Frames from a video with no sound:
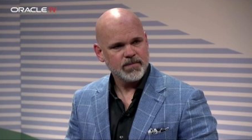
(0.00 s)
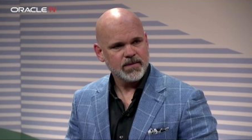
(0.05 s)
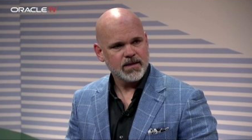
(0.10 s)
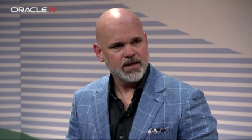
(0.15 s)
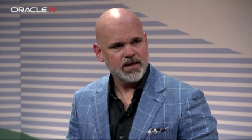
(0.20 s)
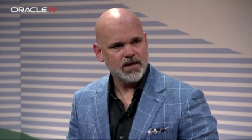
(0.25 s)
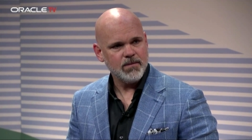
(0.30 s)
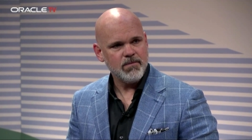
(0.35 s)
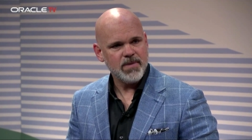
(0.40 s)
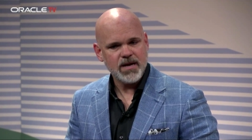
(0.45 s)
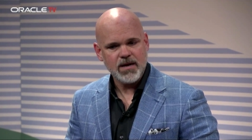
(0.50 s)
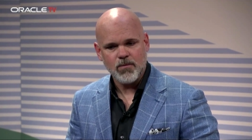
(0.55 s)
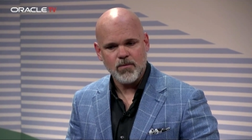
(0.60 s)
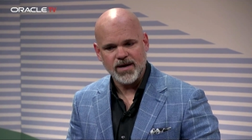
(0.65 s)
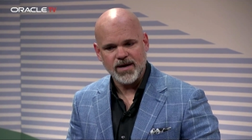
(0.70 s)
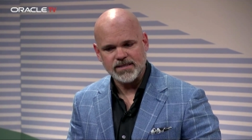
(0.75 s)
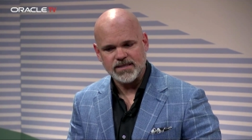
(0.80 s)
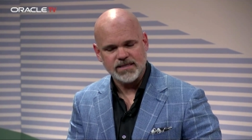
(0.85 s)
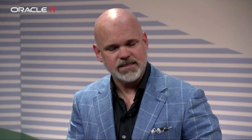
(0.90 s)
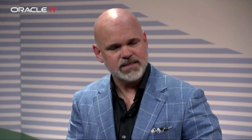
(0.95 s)
in many
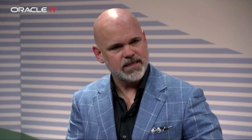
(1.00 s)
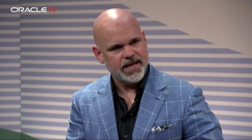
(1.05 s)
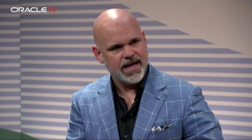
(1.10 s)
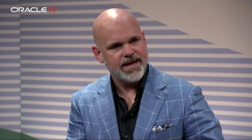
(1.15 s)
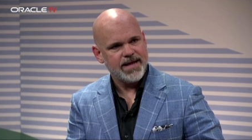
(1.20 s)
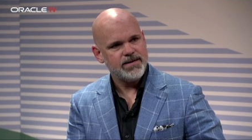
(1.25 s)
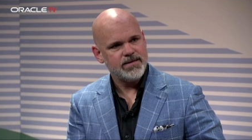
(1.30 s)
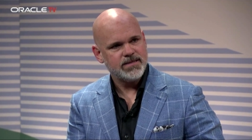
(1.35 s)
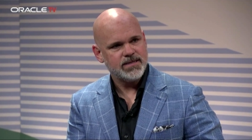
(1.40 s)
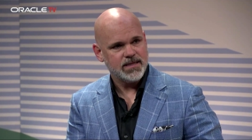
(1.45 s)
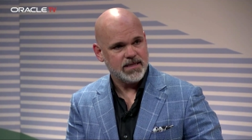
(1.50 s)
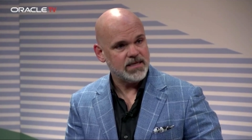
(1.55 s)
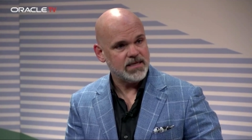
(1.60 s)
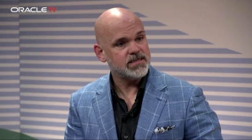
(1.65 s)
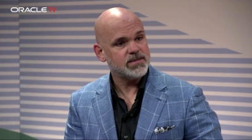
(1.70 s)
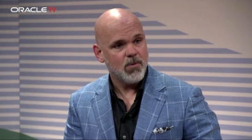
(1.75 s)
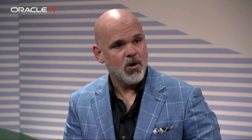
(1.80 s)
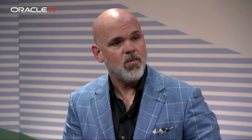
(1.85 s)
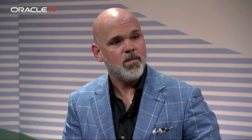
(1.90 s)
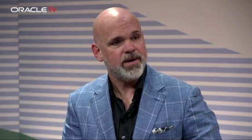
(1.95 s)
ways has led to this
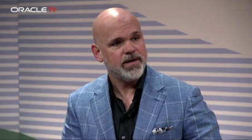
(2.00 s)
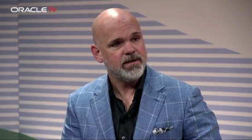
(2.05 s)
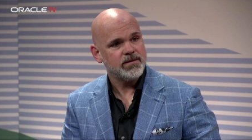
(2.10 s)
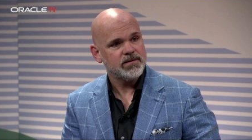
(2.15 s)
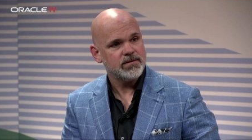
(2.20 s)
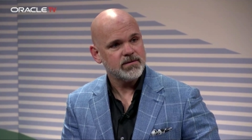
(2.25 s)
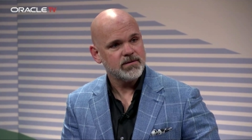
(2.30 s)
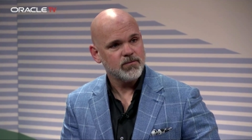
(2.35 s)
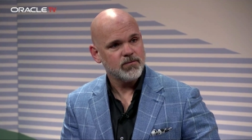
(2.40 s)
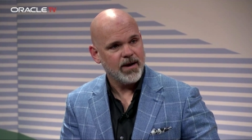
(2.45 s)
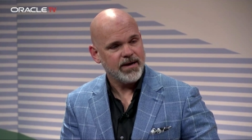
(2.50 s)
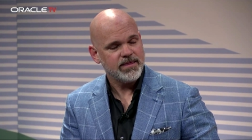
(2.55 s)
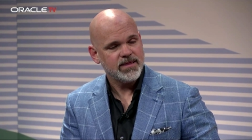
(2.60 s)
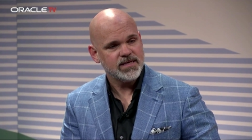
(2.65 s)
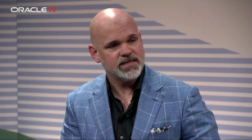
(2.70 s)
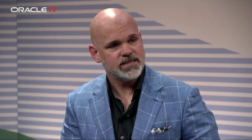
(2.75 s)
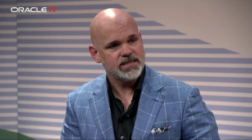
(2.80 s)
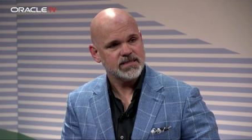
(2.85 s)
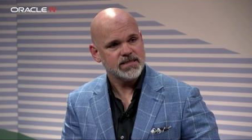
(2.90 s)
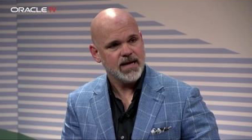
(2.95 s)
moment right?
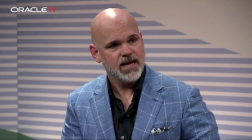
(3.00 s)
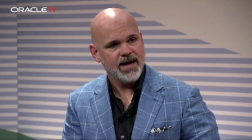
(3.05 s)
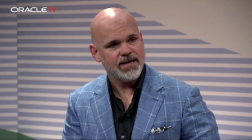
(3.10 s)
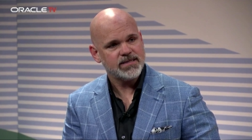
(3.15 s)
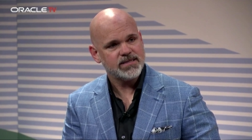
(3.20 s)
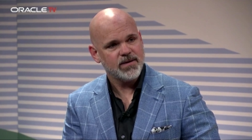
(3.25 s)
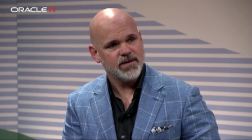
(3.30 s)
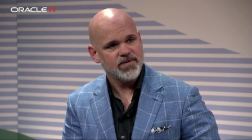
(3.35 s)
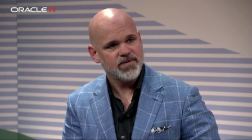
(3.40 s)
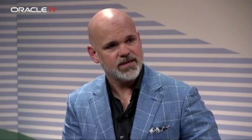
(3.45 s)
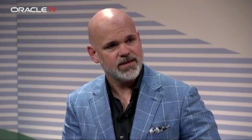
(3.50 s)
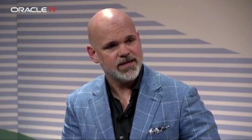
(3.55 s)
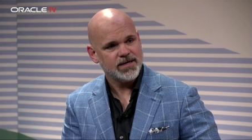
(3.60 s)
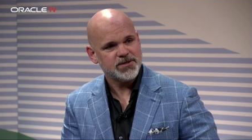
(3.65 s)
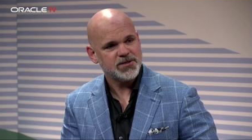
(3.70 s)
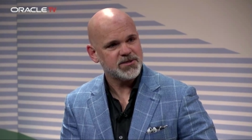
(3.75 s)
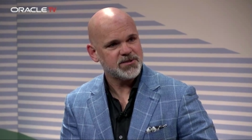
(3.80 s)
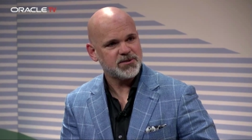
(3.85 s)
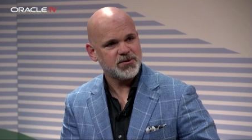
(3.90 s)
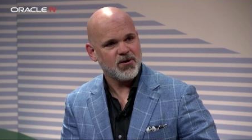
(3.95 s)
This is not something that
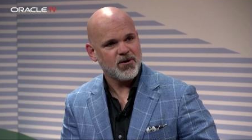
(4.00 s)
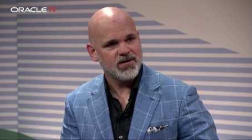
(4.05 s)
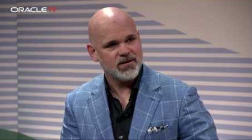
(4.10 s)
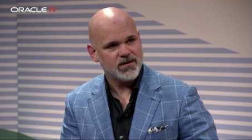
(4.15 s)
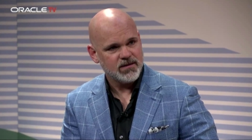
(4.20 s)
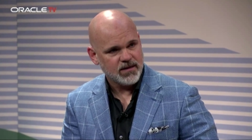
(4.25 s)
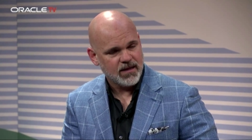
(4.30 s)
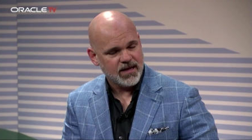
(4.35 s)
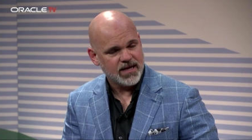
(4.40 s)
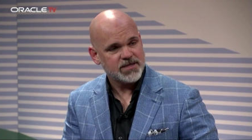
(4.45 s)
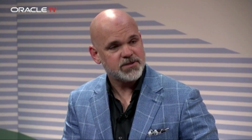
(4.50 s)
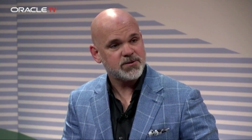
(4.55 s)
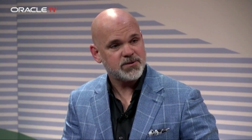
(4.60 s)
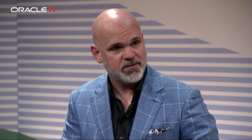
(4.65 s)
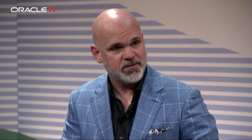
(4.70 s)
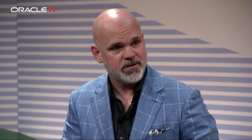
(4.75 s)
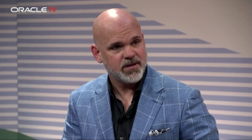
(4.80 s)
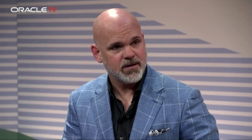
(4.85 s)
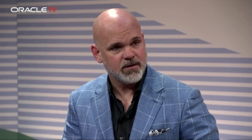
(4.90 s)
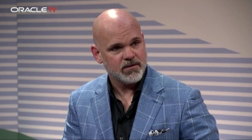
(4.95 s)
just started in the last two
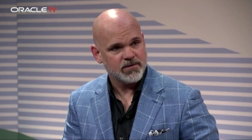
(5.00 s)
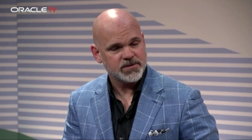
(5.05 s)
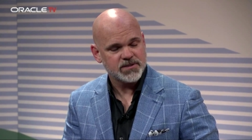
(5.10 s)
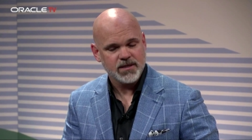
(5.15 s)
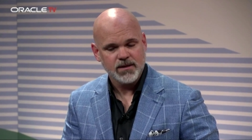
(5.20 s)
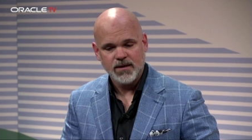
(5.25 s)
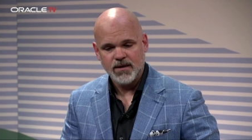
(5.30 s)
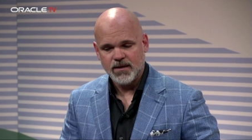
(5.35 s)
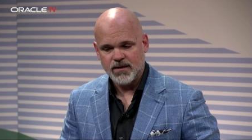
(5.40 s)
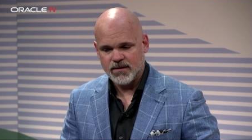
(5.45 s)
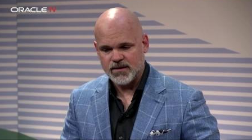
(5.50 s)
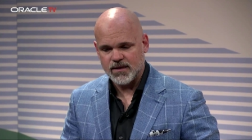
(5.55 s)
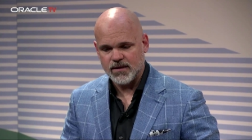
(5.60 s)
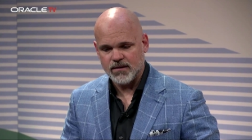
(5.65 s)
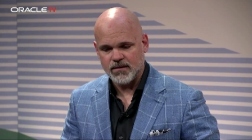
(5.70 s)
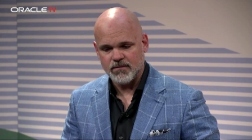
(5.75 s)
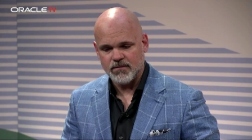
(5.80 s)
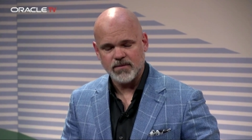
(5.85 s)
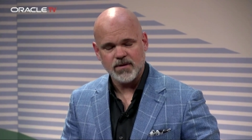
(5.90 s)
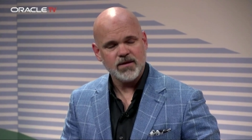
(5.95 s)
years. Right.
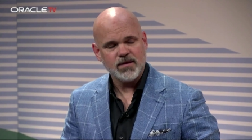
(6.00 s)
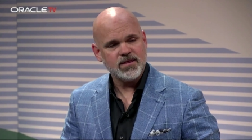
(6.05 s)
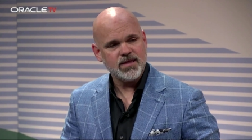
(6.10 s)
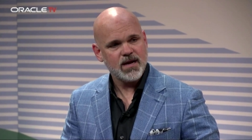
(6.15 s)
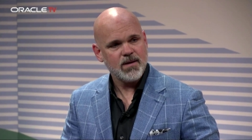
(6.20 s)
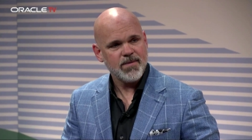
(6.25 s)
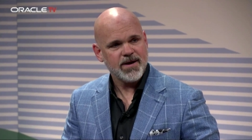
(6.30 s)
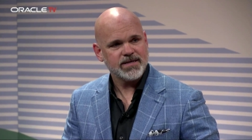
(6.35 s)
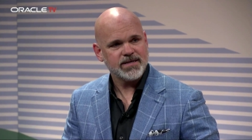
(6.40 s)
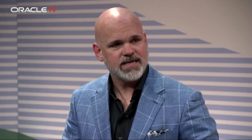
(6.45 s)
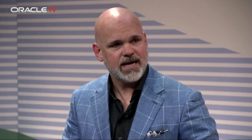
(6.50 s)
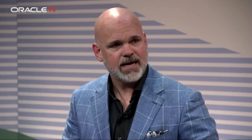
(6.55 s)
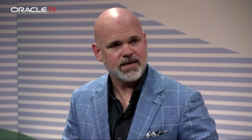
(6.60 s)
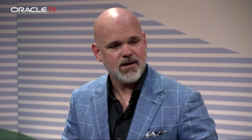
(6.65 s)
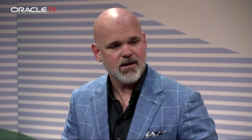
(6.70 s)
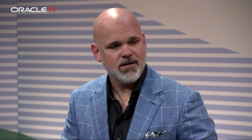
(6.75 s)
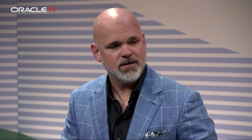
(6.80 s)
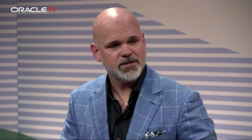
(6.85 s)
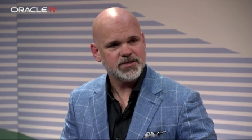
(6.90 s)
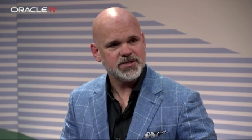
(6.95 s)
The the thing about
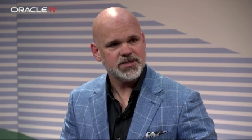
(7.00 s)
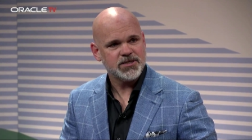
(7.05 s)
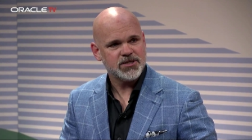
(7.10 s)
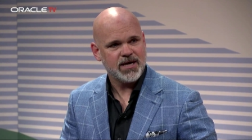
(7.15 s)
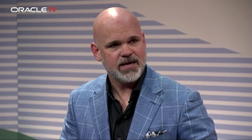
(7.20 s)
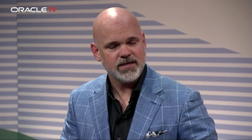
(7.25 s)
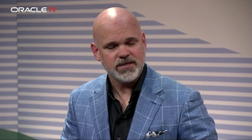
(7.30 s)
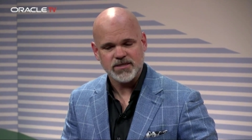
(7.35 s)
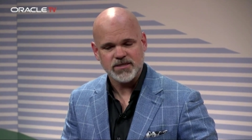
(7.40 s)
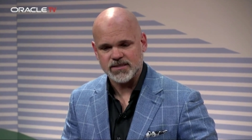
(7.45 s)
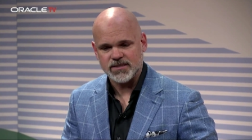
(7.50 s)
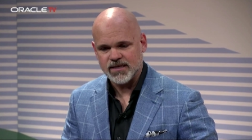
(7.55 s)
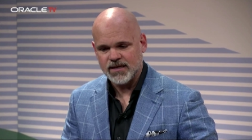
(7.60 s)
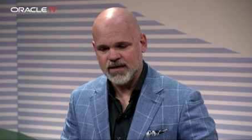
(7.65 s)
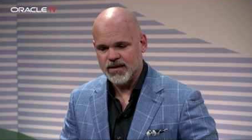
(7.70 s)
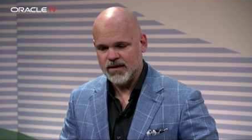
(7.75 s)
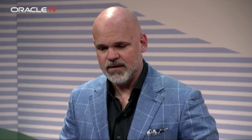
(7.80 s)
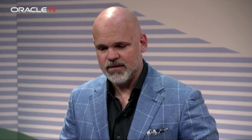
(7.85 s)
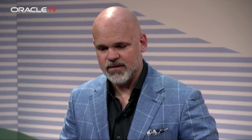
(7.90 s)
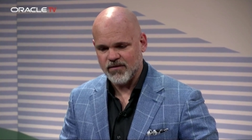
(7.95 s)
technology changes,
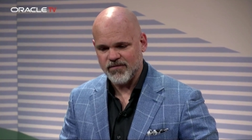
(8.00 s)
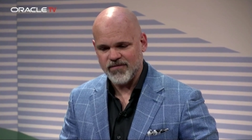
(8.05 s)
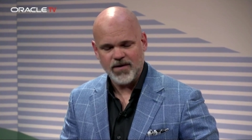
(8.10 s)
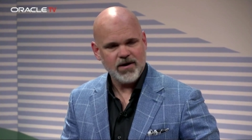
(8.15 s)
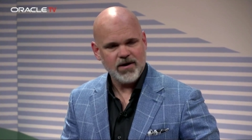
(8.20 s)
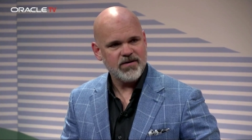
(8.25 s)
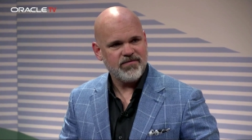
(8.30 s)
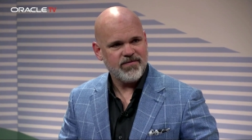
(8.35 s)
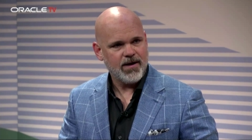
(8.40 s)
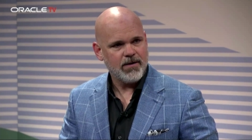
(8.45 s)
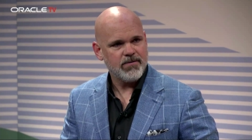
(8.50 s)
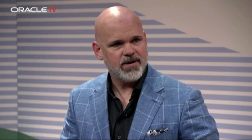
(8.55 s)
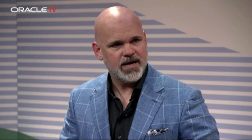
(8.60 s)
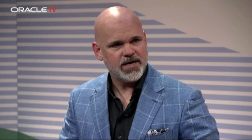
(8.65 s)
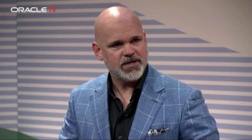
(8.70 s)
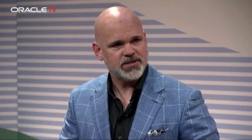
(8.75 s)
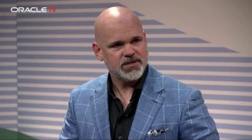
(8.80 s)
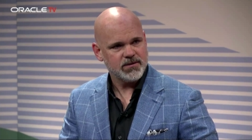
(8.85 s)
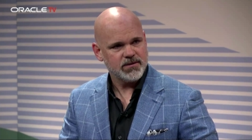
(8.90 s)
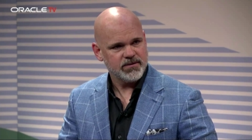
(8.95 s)
they're very
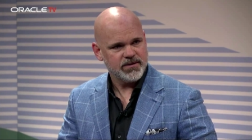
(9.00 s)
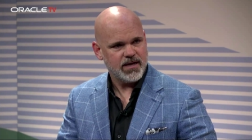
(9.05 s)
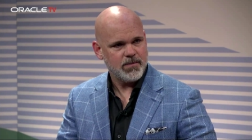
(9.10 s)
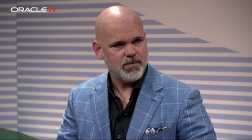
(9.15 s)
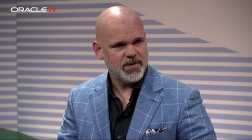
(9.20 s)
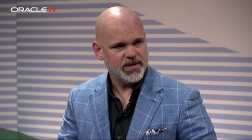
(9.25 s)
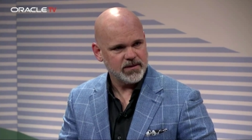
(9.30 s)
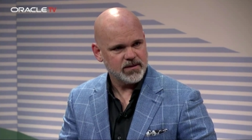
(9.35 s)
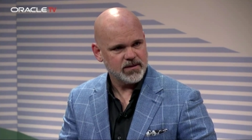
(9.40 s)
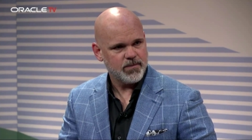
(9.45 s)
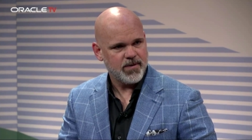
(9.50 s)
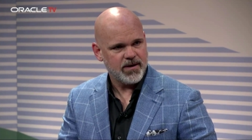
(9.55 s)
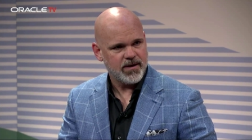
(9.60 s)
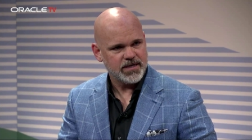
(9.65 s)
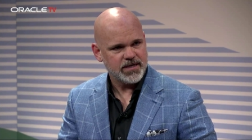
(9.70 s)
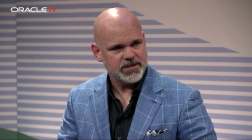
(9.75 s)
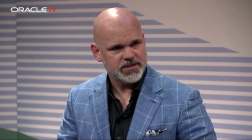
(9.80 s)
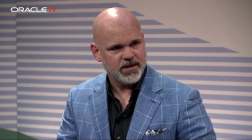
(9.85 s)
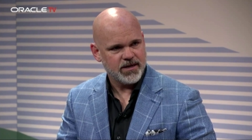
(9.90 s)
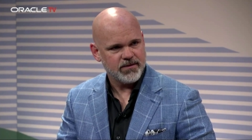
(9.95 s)
foundational. They build upon
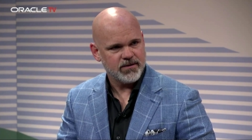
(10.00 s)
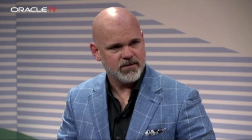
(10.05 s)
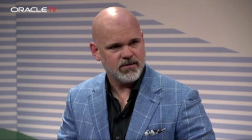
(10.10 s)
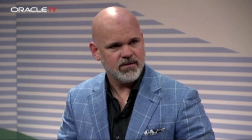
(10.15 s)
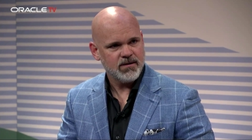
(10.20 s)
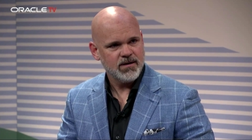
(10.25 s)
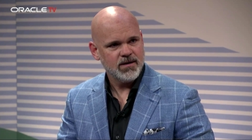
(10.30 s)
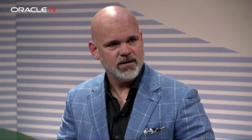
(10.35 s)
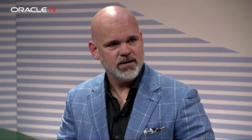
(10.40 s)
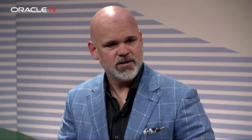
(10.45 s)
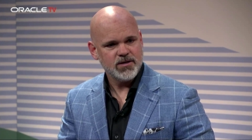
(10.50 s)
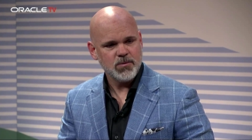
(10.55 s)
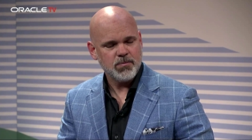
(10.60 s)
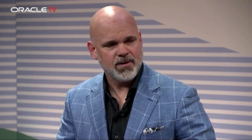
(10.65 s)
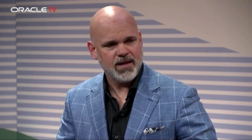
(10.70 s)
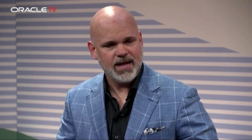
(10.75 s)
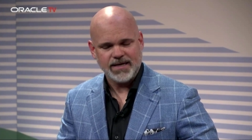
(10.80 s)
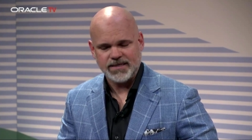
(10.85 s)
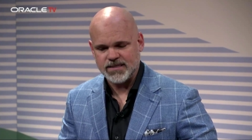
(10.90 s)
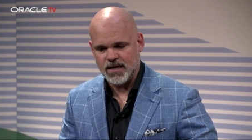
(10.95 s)
each other. You
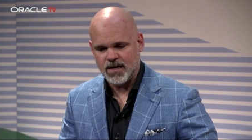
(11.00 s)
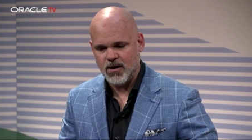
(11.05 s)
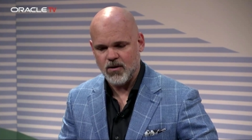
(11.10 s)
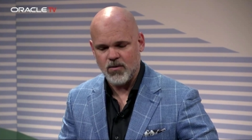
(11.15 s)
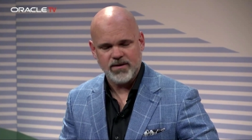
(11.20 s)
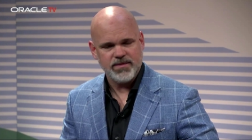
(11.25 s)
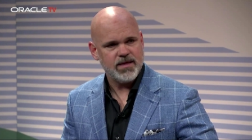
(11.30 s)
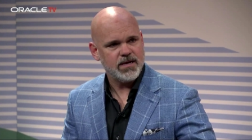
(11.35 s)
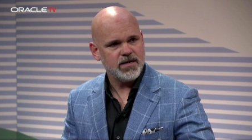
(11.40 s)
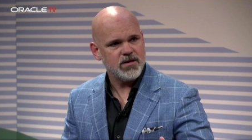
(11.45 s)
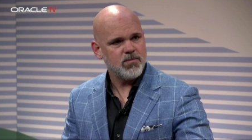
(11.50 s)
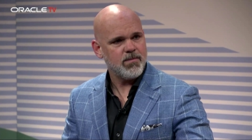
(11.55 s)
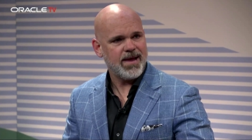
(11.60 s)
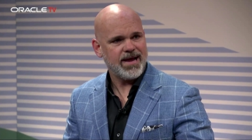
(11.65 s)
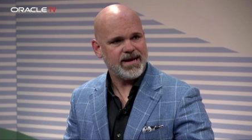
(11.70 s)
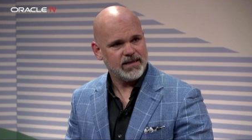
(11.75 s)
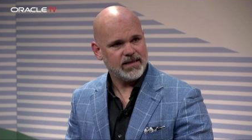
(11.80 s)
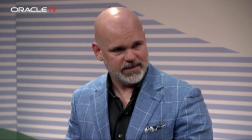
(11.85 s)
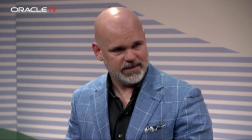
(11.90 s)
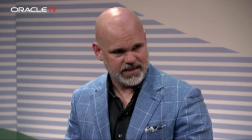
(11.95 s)
plateau and then you
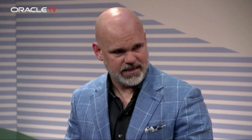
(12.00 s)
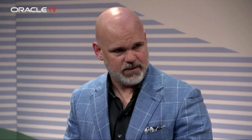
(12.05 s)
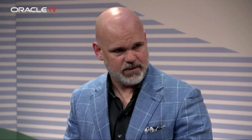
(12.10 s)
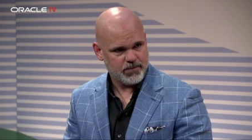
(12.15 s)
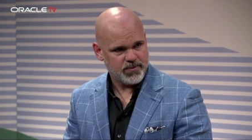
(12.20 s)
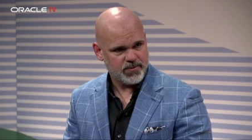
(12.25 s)
make a leap.